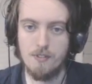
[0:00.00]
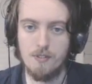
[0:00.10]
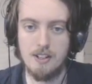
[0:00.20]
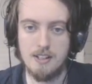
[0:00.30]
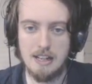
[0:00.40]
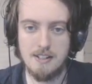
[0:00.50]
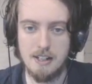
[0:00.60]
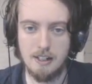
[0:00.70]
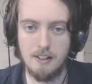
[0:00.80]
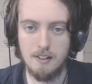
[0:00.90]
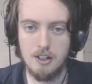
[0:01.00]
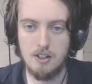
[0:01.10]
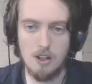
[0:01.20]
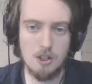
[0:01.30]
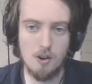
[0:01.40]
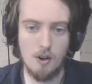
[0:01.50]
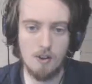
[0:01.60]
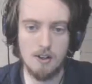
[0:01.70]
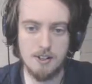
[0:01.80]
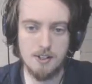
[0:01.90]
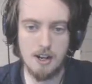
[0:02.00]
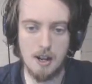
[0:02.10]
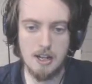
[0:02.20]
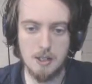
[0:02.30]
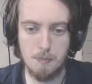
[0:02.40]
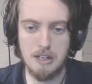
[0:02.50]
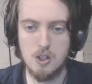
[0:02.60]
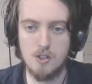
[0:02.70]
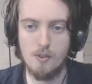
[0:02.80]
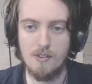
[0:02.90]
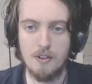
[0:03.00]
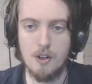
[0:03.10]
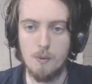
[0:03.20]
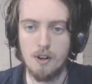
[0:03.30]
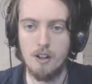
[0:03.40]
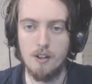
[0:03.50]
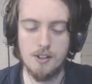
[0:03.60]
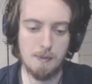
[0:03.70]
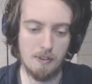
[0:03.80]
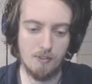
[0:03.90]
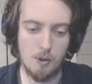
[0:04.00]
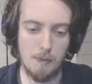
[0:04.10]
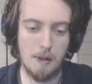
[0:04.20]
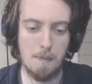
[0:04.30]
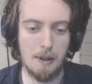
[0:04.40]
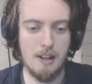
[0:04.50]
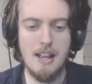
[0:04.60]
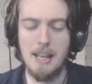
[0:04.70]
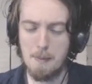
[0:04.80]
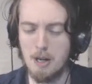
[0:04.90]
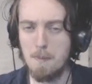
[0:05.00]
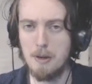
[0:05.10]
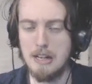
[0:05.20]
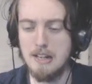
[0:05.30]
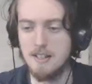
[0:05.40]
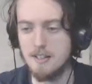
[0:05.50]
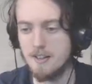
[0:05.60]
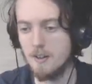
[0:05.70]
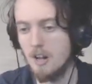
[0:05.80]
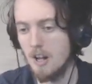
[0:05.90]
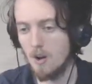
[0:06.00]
Fantastic. Your dice roller is pretty useful if you don't want to learn some of the formula, but they become pretty easy to do.